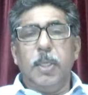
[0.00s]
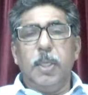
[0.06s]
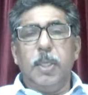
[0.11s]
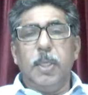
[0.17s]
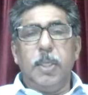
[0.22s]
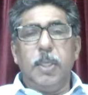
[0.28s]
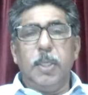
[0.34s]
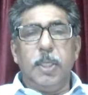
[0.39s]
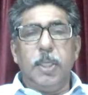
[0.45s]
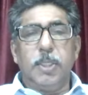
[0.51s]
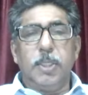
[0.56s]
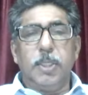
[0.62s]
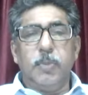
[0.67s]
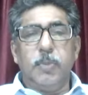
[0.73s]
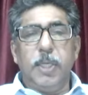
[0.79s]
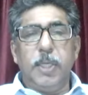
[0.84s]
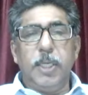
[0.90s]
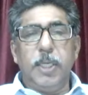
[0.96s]
it is
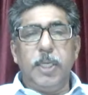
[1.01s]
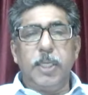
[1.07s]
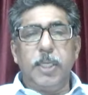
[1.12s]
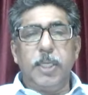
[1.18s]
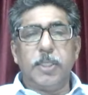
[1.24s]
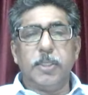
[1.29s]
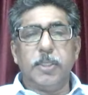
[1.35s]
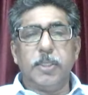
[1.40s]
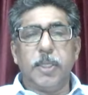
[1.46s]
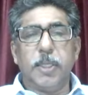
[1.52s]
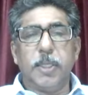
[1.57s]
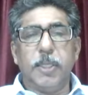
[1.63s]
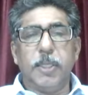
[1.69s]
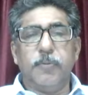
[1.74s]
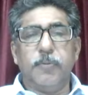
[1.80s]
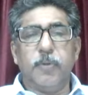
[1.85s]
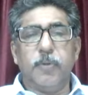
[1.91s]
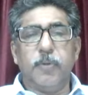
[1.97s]
very necessary
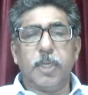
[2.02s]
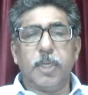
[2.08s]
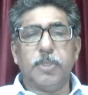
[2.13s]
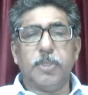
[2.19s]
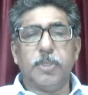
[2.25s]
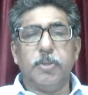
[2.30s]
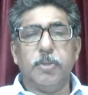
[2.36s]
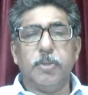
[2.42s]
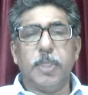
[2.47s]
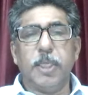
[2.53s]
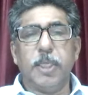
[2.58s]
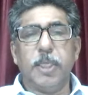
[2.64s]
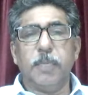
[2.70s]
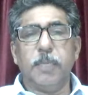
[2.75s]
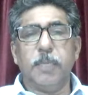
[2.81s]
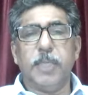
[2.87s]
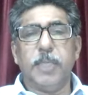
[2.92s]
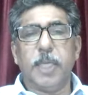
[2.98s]
for us to take
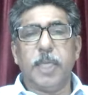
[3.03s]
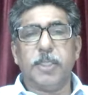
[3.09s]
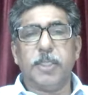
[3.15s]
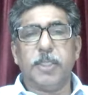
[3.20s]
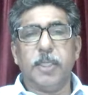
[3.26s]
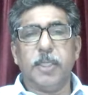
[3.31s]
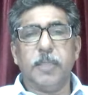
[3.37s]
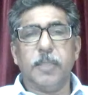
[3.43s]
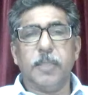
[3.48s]
up the action